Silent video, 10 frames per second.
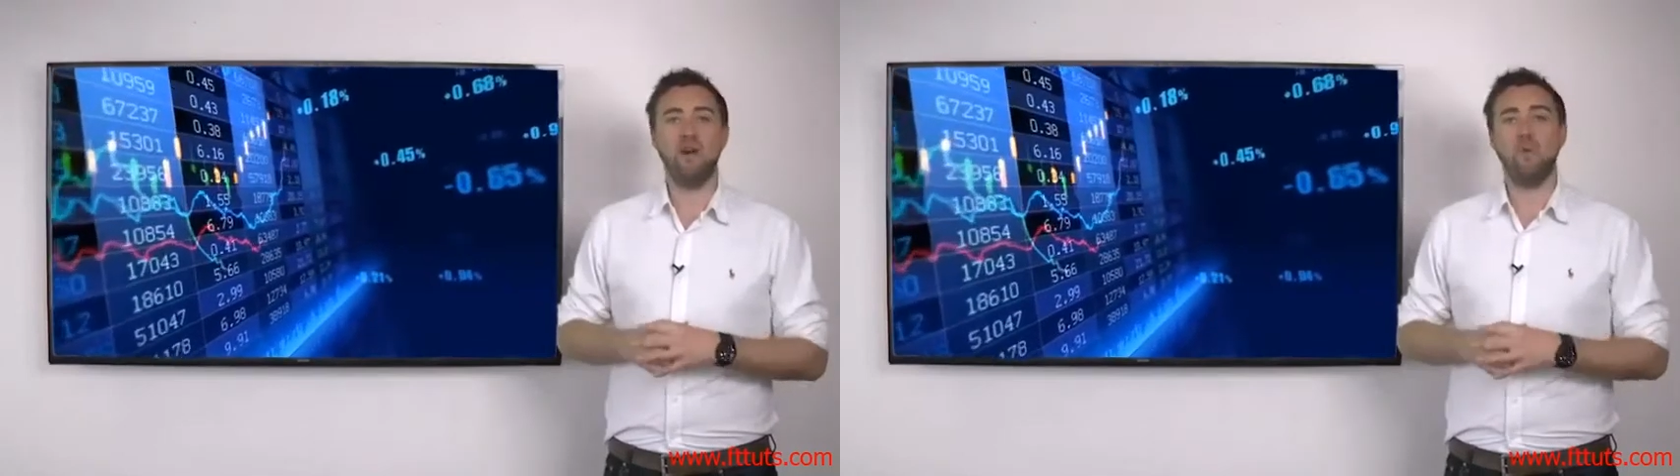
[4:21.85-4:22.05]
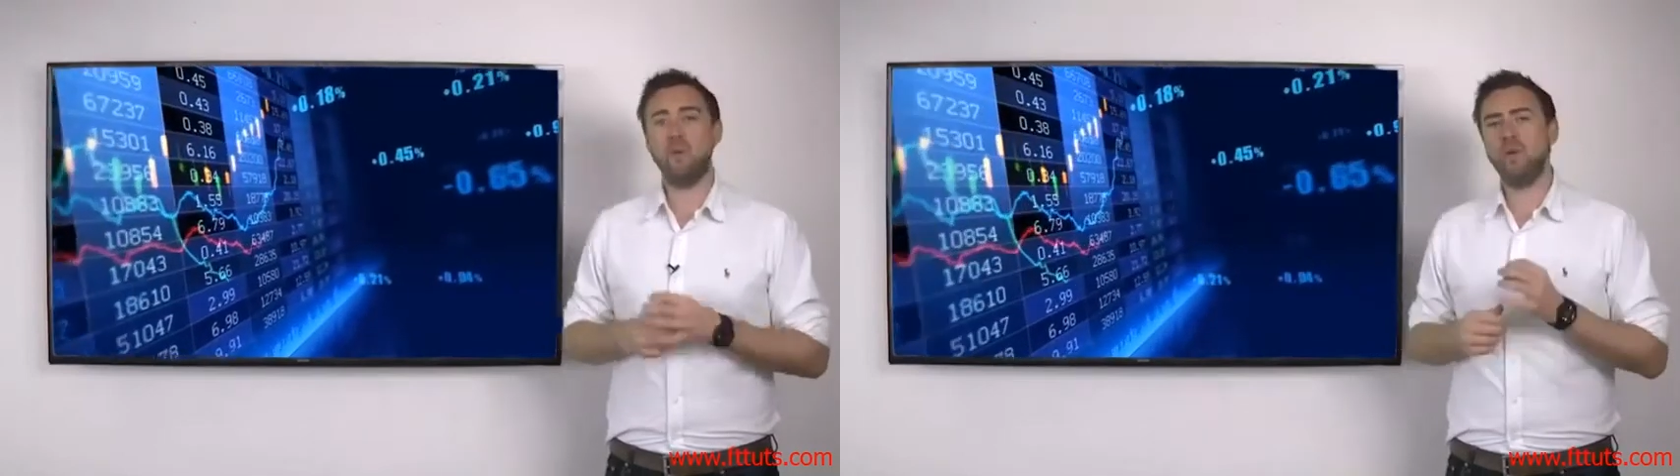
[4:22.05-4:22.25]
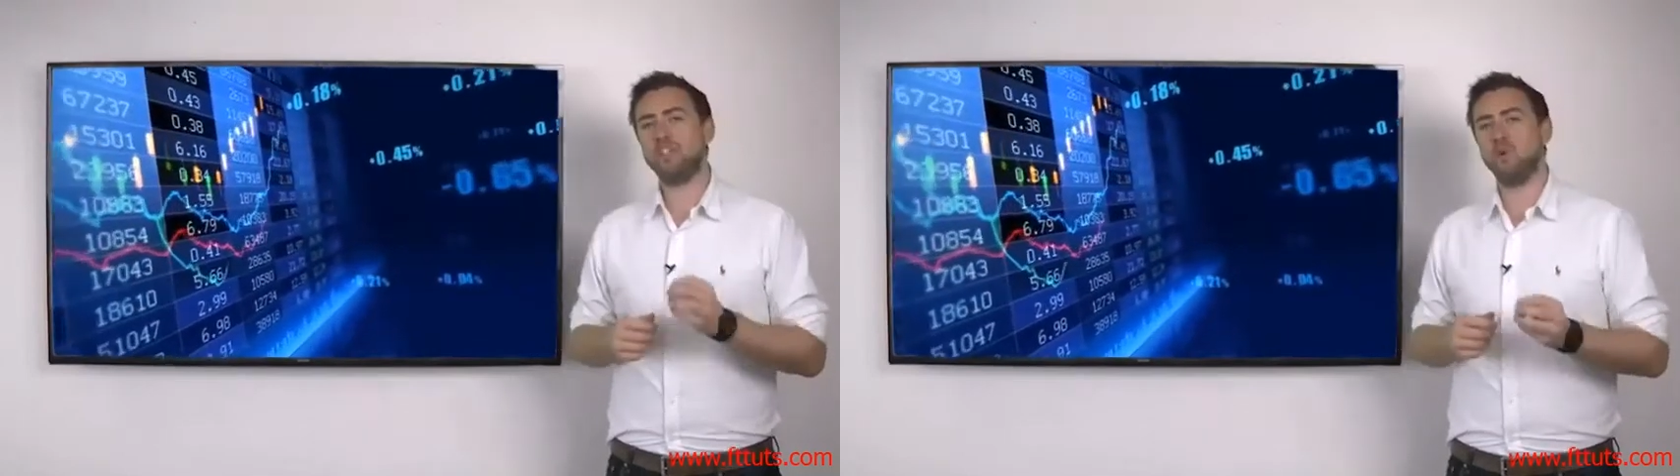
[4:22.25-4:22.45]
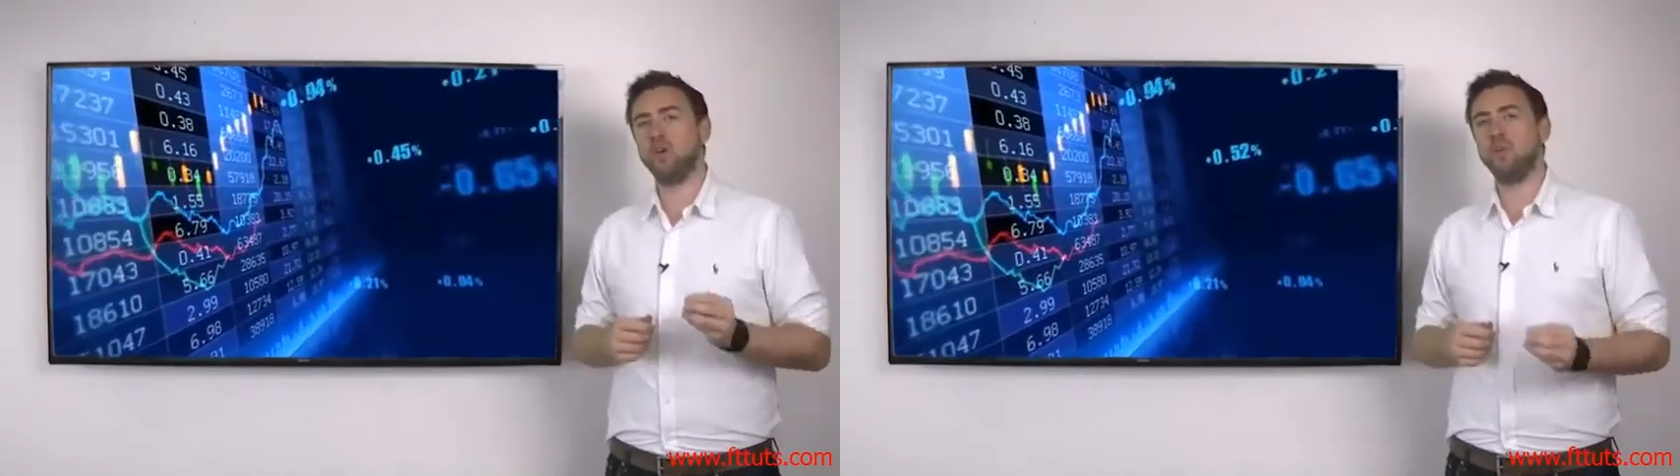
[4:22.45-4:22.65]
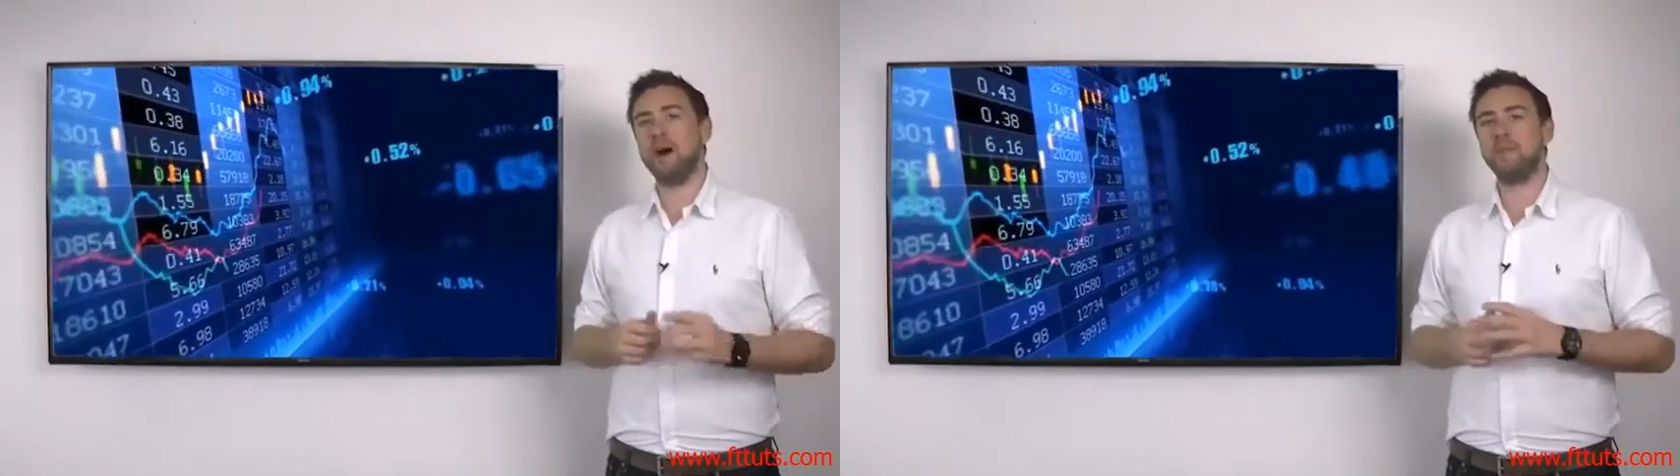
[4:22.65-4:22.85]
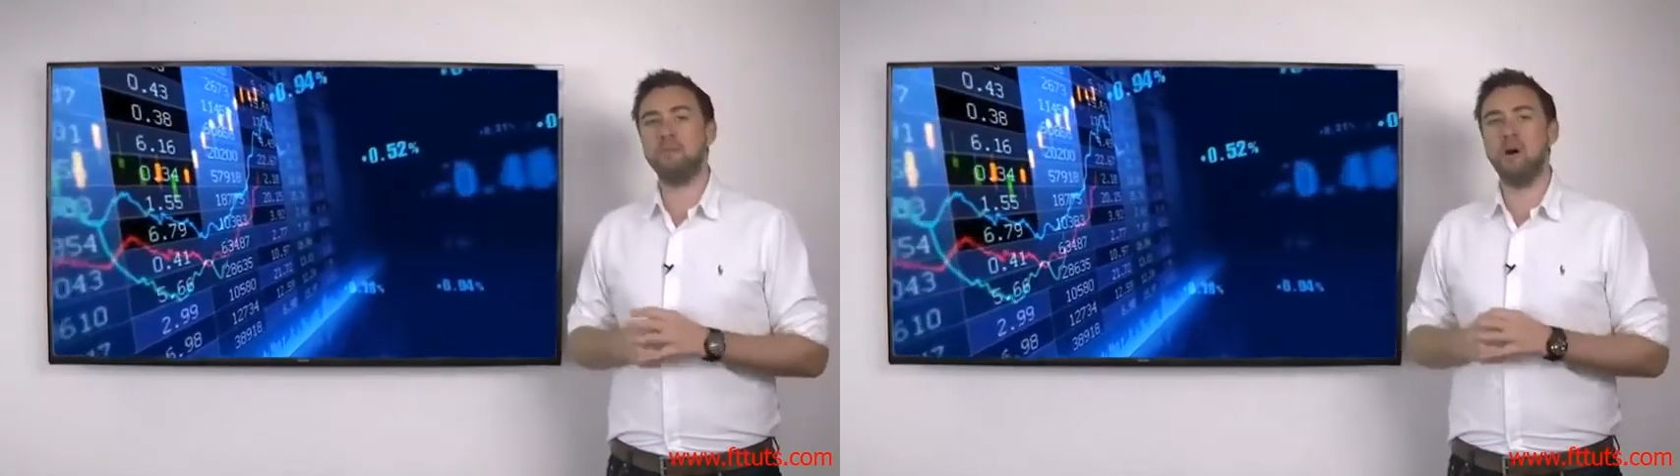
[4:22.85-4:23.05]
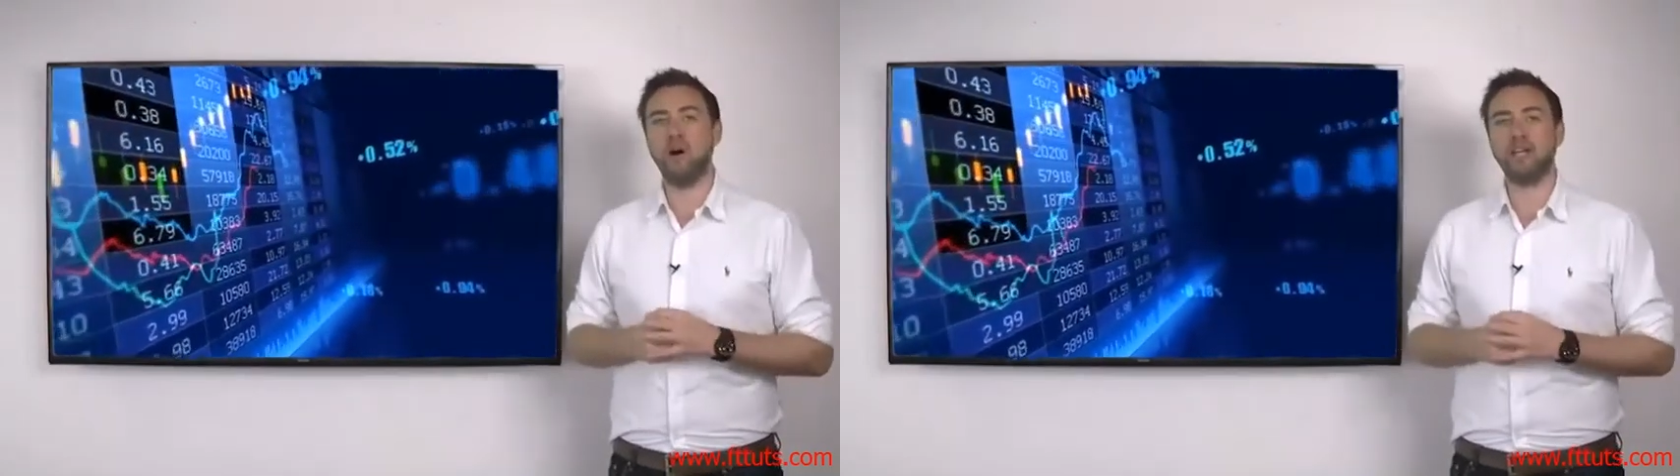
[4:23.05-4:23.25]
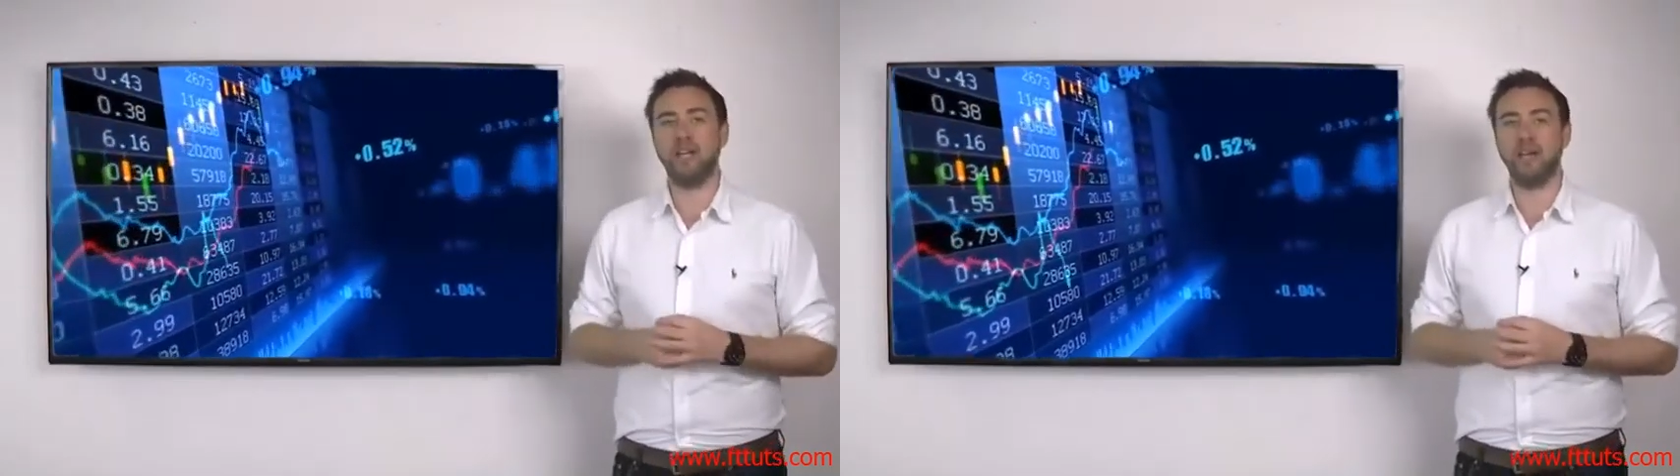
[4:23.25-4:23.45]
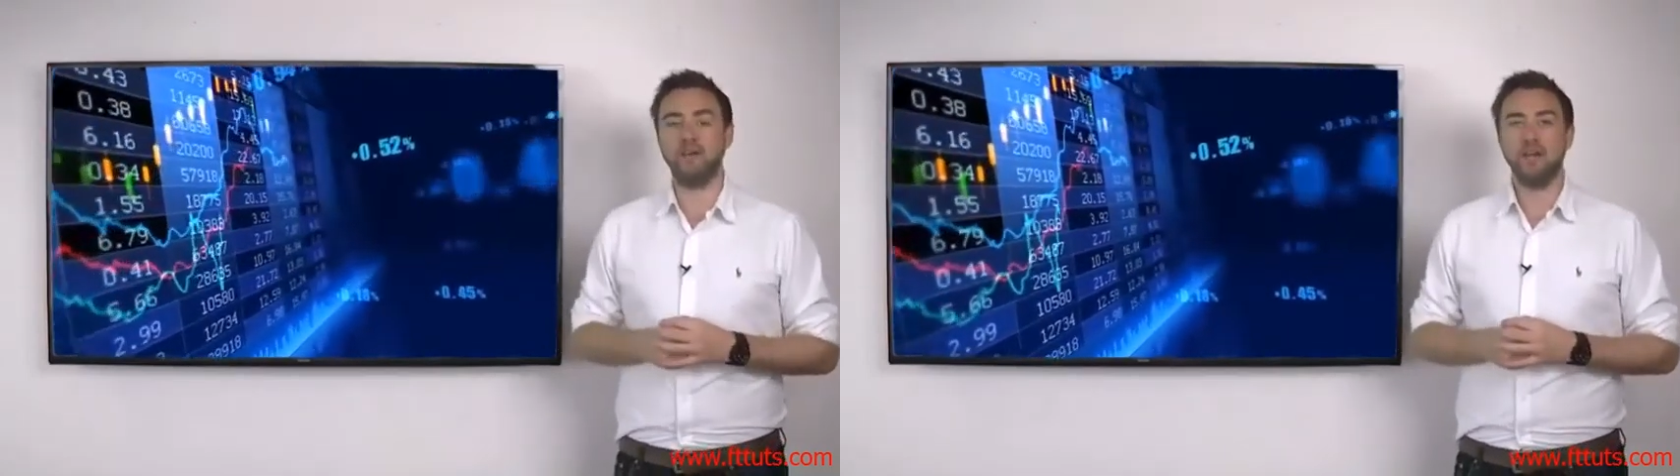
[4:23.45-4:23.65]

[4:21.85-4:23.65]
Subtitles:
when we talk about the market.